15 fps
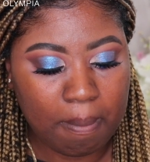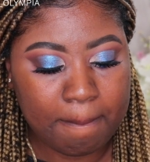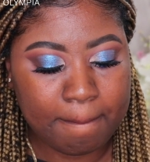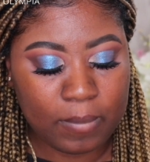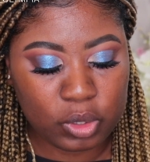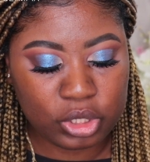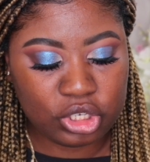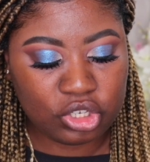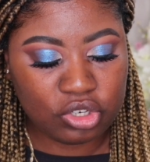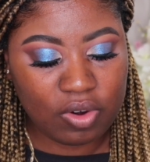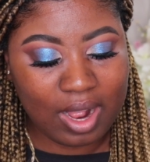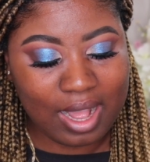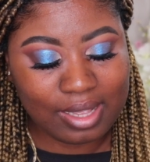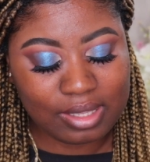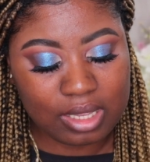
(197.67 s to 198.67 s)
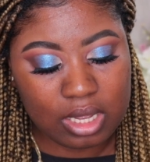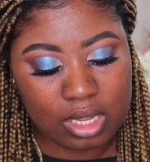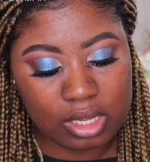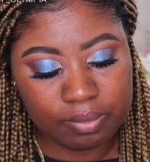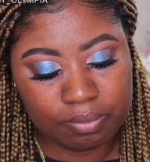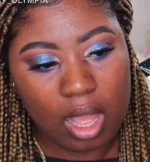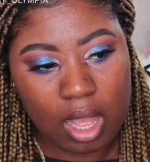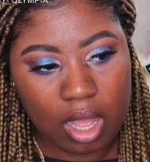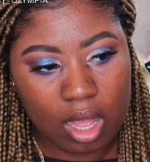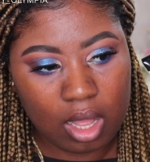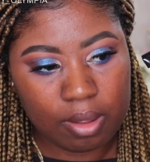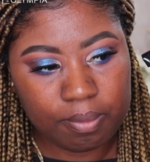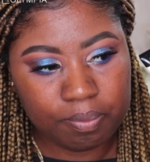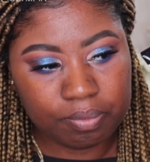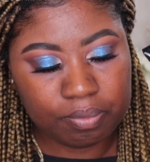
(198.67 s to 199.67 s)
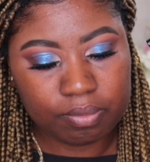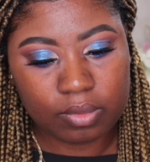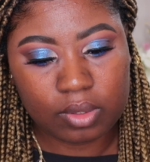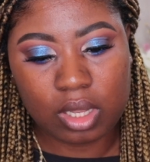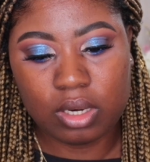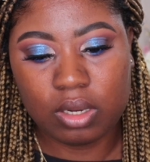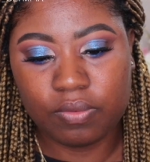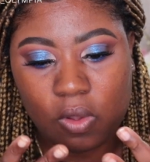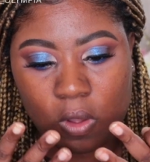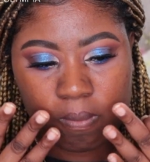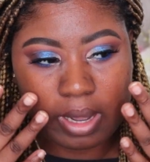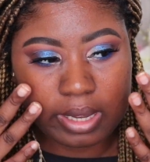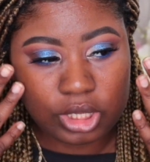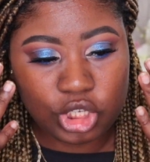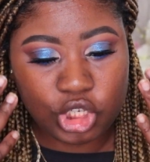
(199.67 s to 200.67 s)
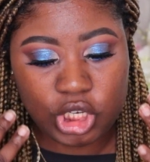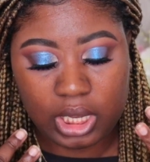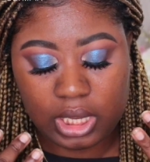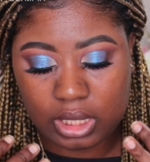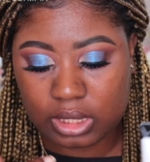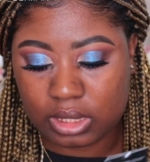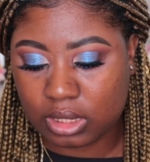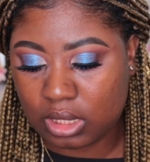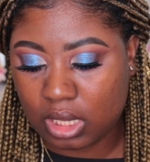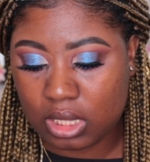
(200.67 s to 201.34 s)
Moisturizer, kind of on my cheeks.